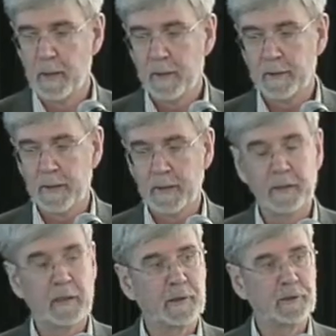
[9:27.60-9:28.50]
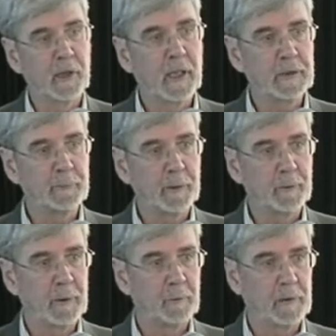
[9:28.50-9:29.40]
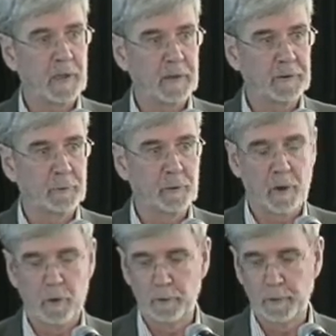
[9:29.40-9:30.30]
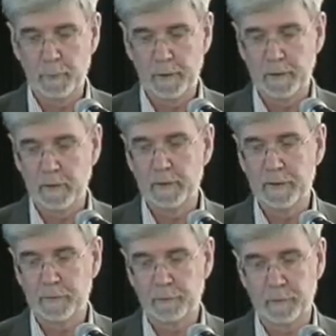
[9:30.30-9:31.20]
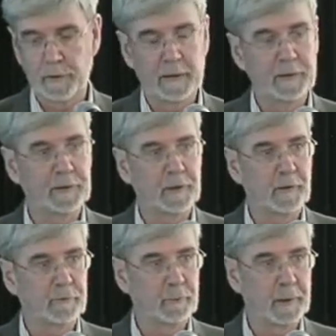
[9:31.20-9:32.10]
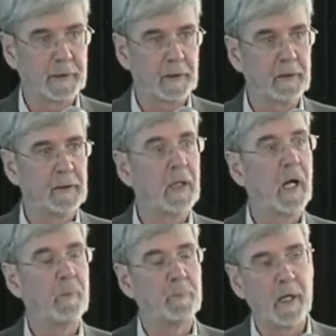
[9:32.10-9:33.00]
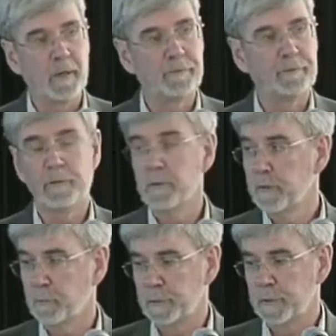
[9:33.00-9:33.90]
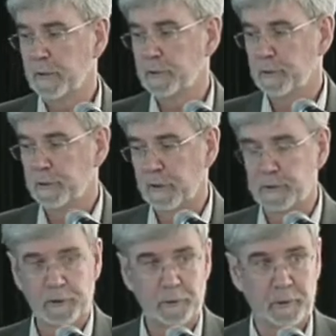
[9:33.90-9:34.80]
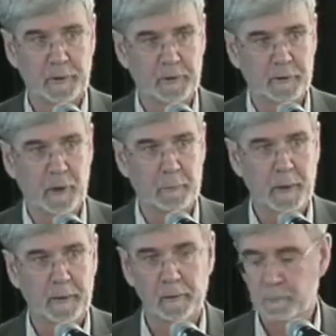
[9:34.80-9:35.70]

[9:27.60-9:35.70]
then the rise by 2100 would only be several tenths of a metre above the projections as shown in the right panel.